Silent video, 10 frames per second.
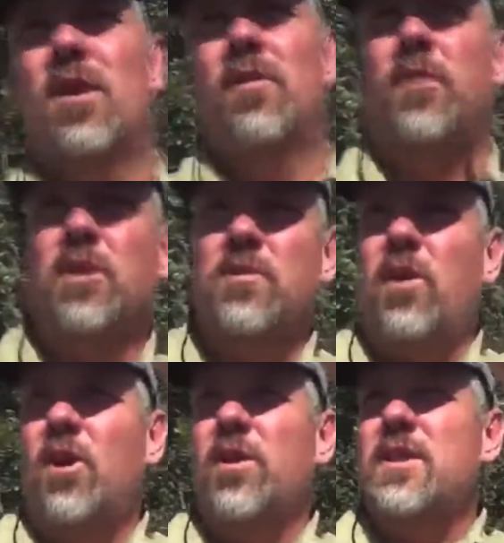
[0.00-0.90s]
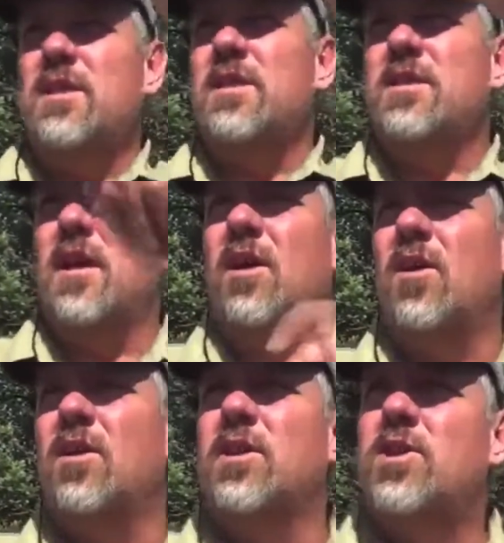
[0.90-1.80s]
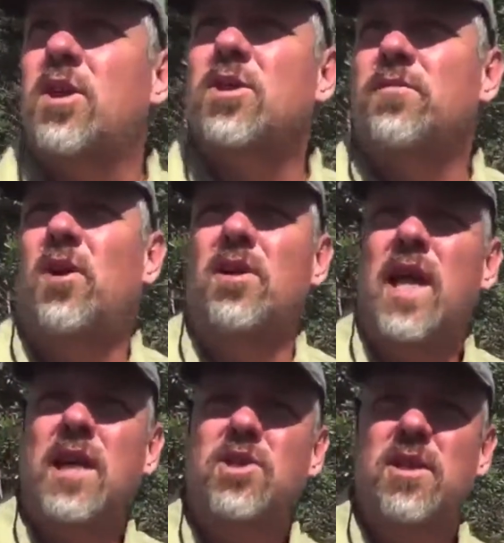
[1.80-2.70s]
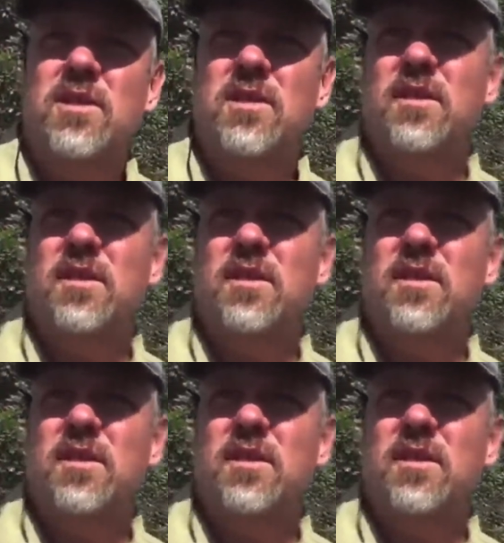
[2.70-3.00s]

First of all, this is called the Church of All Nations,